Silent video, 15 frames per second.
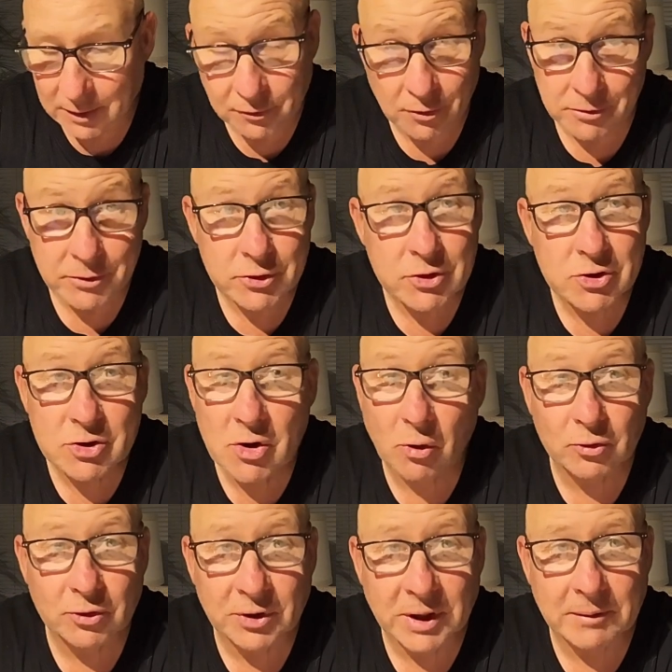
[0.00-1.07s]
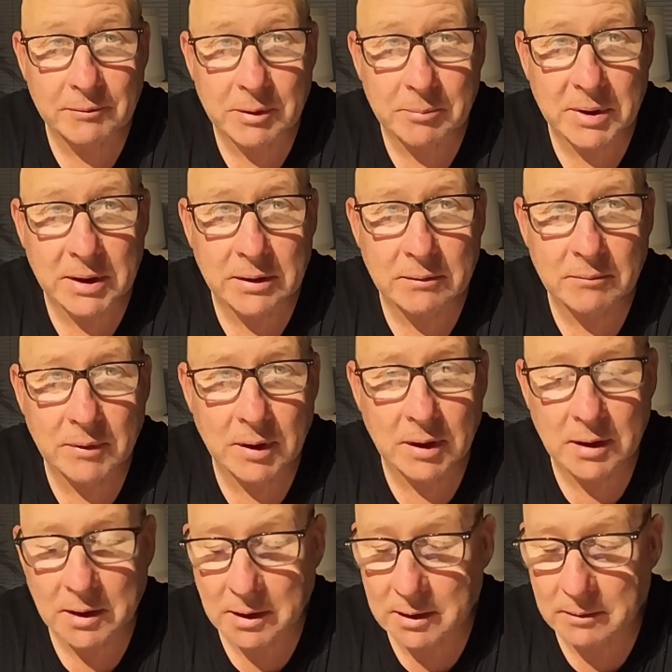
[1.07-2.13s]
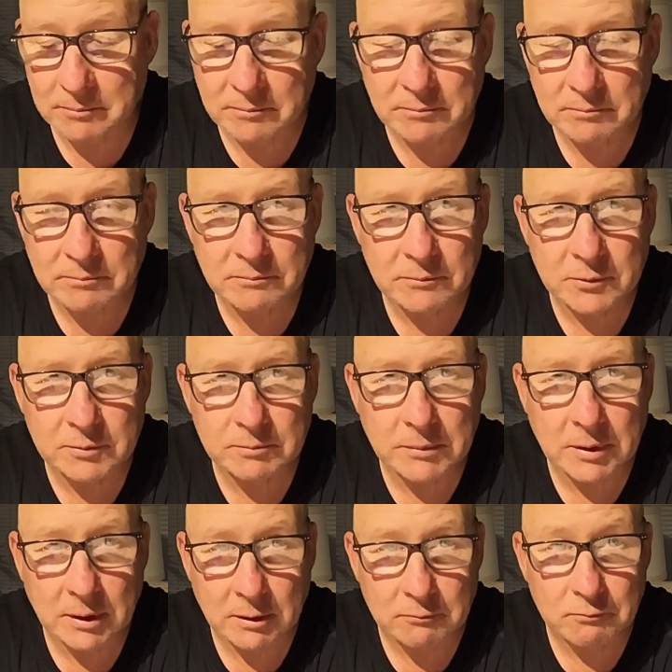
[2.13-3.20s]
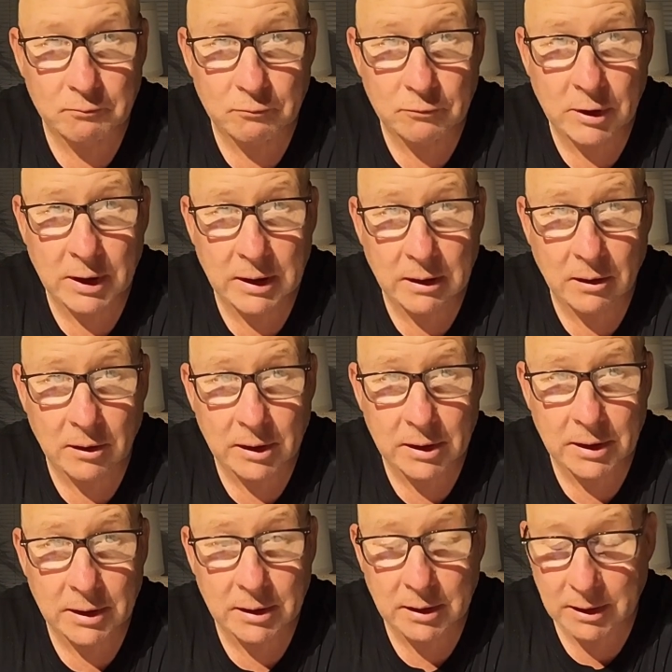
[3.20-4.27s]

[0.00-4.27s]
has not skipped a beat. I'm really liking it.